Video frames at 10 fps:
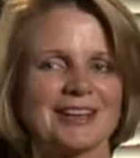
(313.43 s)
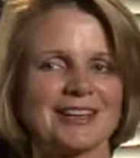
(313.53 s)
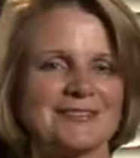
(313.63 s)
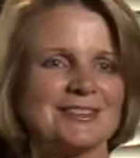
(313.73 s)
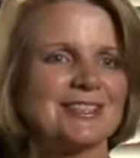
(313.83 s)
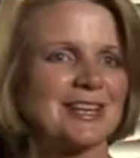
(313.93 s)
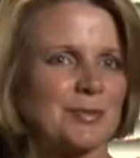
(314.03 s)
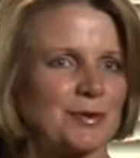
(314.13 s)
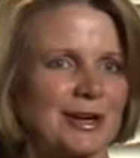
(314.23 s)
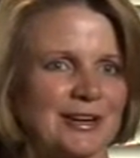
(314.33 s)
On a given
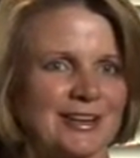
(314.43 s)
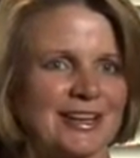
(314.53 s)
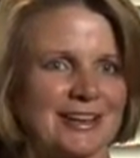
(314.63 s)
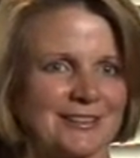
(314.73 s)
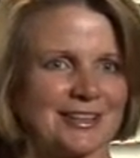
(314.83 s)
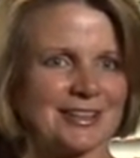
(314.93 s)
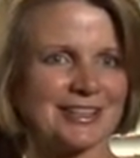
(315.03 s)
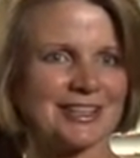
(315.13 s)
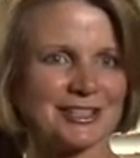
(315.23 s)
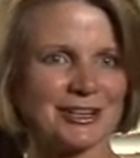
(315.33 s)
day prior to having an
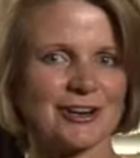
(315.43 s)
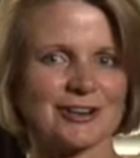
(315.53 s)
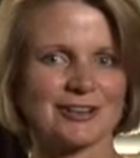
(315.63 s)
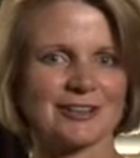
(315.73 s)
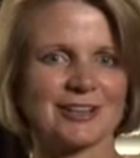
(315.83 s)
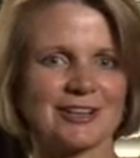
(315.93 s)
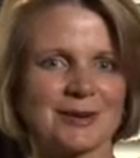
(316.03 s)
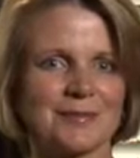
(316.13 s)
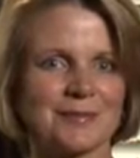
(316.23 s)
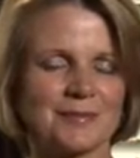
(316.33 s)
EHR,
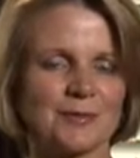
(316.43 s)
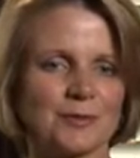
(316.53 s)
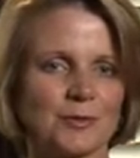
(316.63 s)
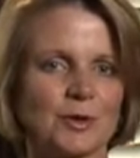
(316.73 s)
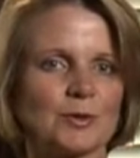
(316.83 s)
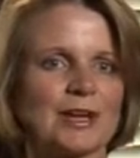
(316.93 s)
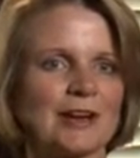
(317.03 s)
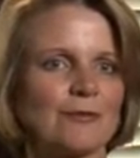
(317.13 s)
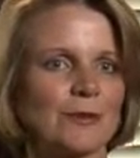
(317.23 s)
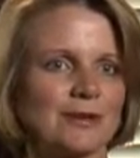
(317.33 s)
we would
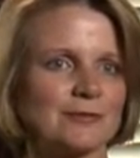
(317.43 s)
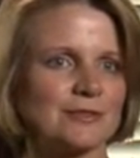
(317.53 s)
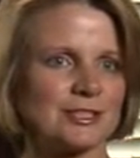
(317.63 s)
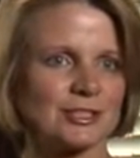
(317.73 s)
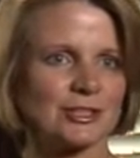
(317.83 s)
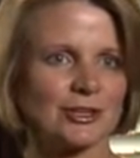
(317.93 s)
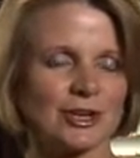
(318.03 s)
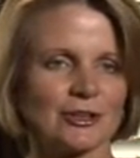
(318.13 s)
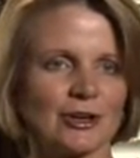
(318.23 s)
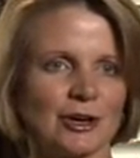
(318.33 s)
have one physician
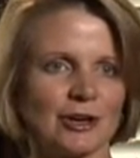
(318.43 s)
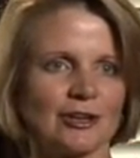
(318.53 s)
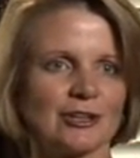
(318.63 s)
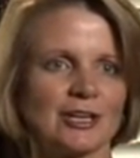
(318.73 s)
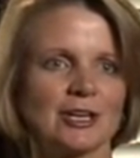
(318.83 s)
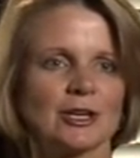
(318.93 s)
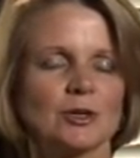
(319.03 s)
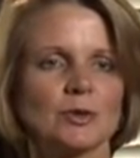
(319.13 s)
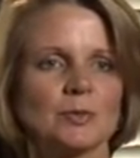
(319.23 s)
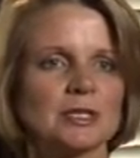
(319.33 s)
on call
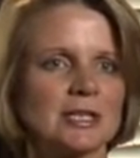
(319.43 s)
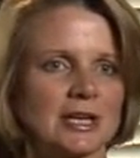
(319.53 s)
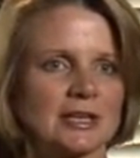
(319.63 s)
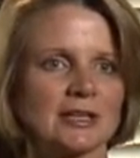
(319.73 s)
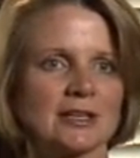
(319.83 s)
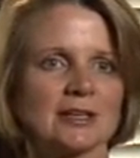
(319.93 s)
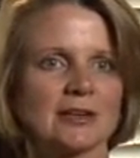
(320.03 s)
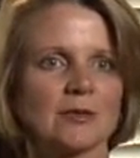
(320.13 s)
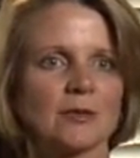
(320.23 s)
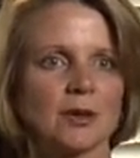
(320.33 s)
who would be
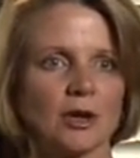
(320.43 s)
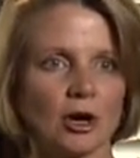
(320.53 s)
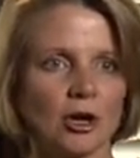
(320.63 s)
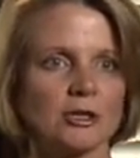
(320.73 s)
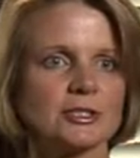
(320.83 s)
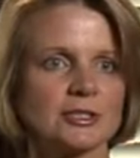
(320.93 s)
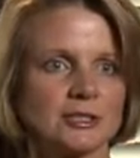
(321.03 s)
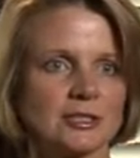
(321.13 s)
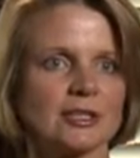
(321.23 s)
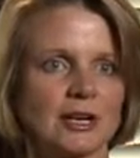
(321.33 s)
taking calls
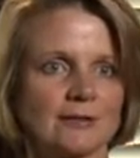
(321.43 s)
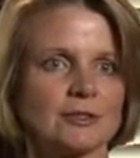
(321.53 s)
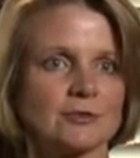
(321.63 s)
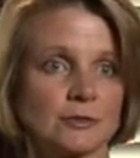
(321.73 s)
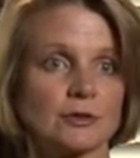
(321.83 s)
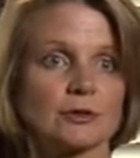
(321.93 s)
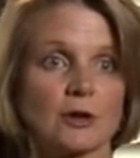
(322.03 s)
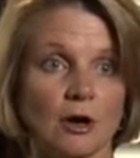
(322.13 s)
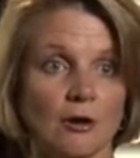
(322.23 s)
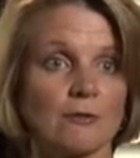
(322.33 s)
into the office
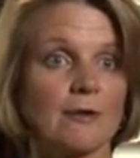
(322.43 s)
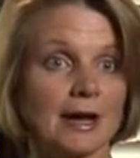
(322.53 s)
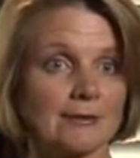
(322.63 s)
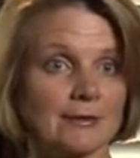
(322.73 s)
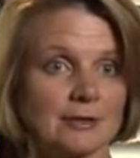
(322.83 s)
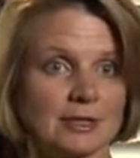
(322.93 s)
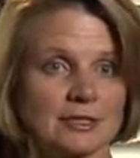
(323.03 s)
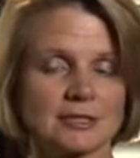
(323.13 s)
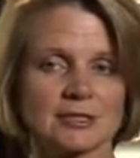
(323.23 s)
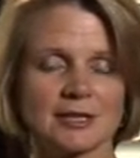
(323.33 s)
for all 5 of
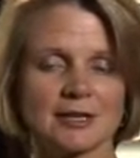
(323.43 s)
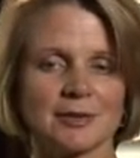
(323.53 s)
us.